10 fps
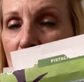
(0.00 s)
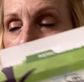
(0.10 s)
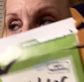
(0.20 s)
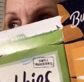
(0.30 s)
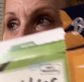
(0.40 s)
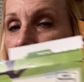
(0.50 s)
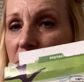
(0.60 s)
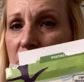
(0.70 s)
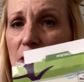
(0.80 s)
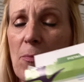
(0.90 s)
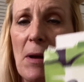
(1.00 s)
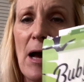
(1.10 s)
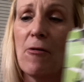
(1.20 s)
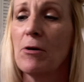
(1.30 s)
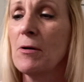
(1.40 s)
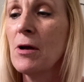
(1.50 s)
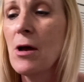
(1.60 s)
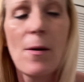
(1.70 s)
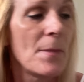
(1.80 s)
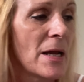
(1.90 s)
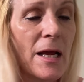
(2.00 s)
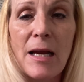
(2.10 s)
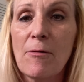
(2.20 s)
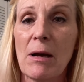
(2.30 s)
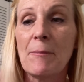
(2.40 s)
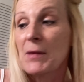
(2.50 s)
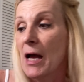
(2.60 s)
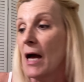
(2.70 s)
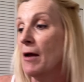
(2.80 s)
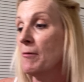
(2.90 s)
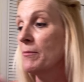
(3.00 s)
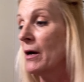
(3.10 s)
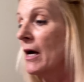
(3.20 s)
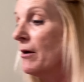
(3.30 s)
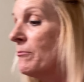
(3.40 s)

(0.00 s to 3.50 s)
probably be losing our power. But anyway, I, I